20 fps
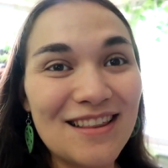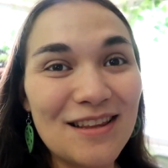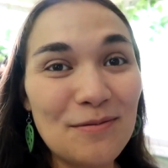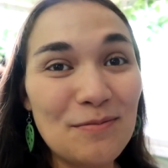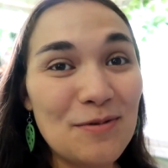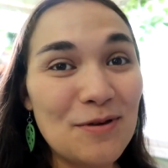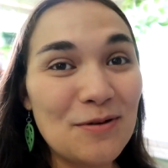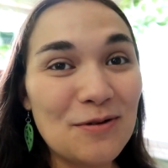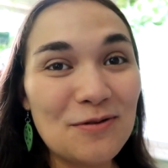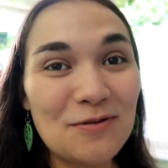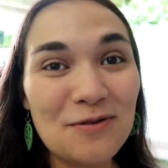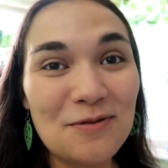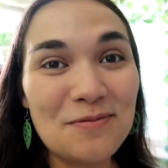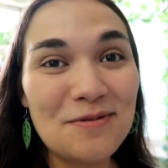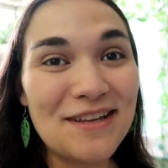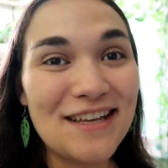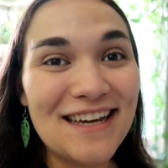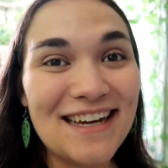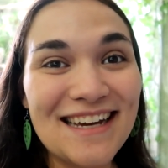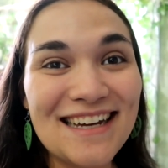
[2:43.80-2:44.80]
the beautiful
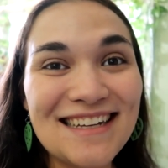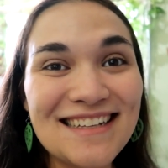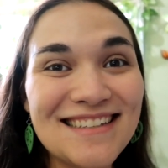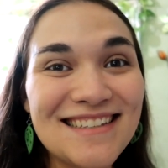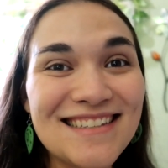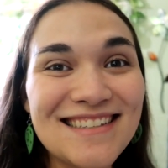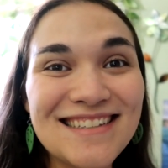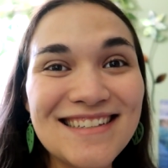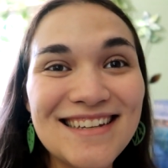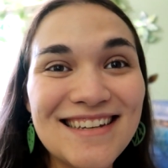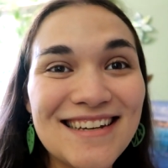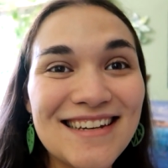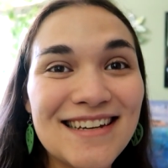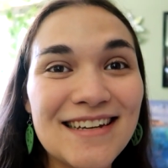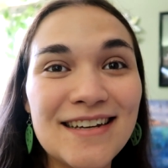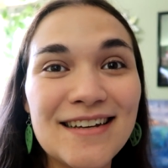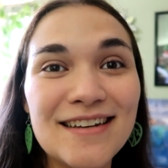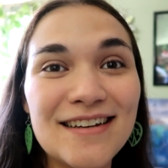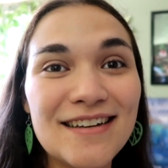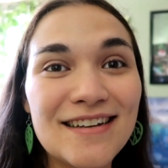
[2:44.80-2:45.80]
plants.
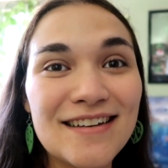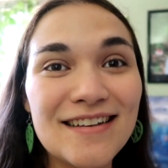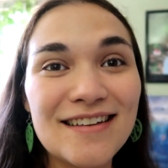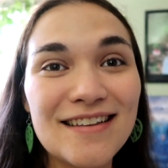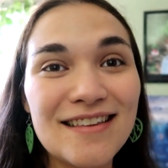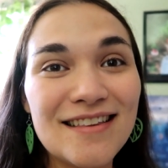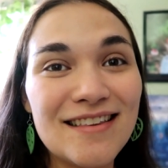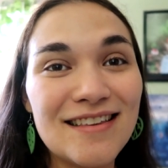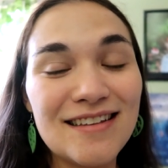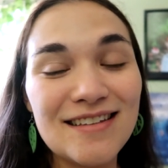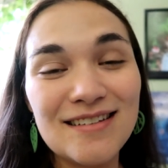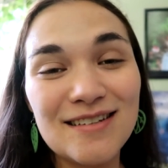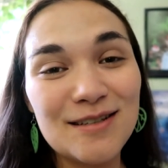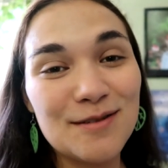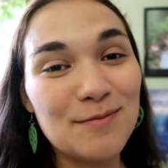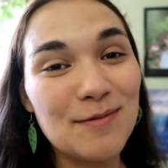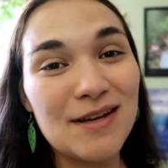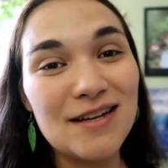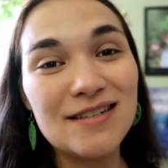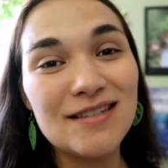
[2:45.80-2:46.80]
This
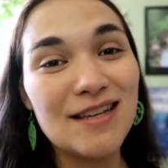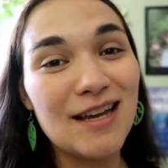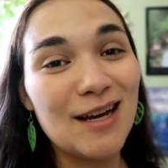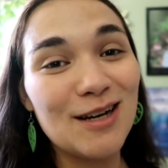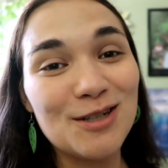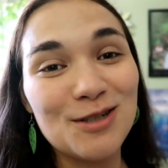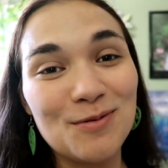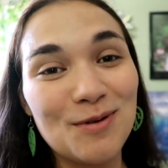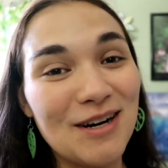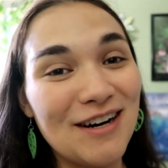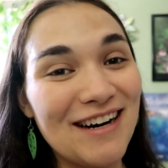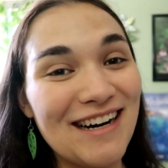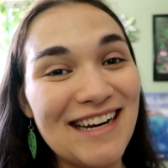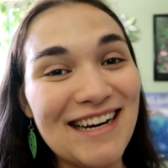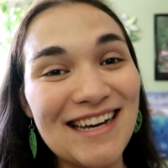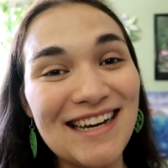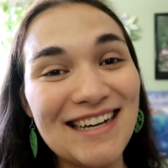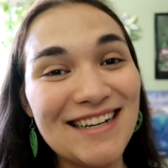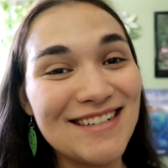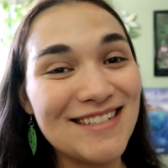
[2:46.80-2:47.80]
is my sanctuary,
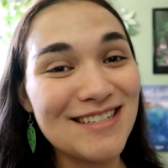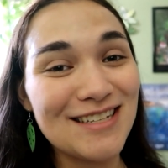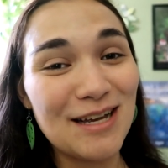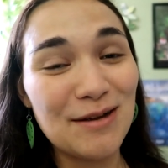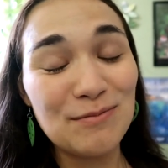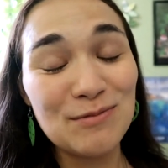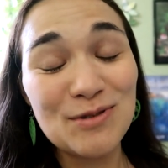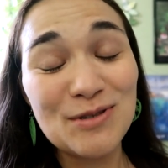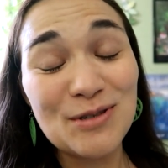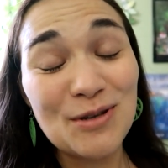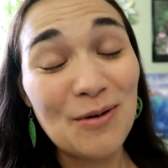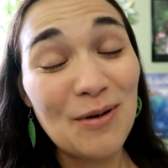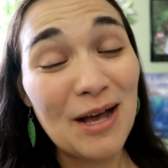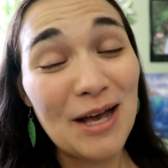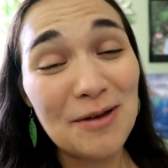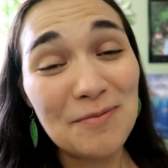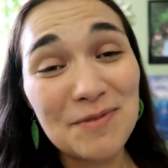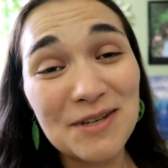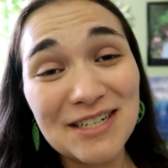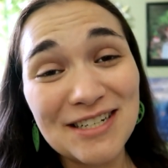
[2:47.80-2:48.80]
guys, and I'm so
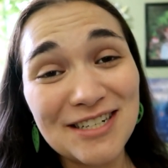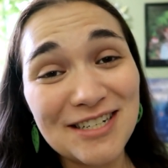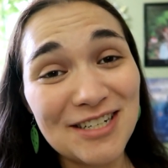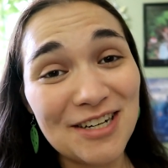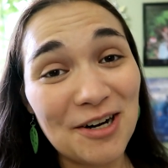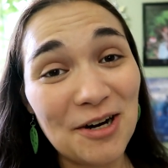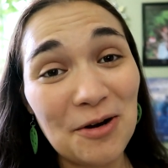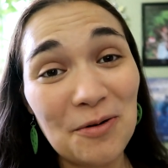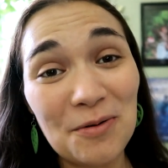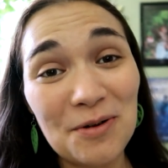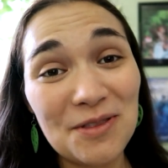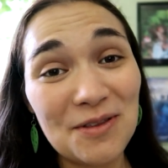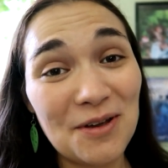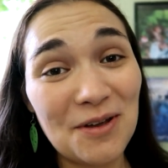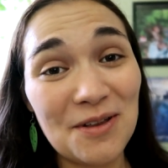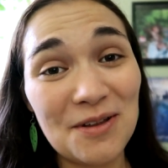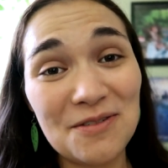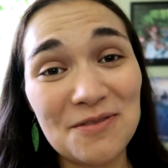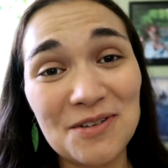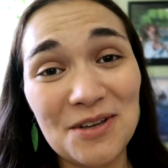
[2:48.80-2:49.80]
happy to share it with
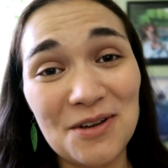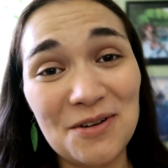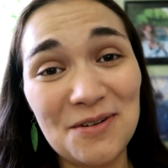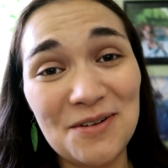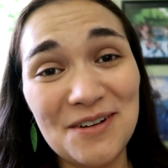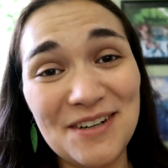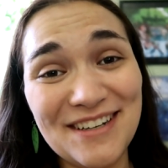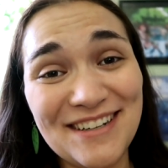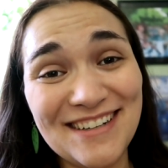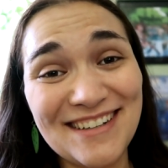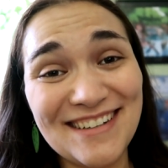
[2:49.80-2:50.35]
all of you.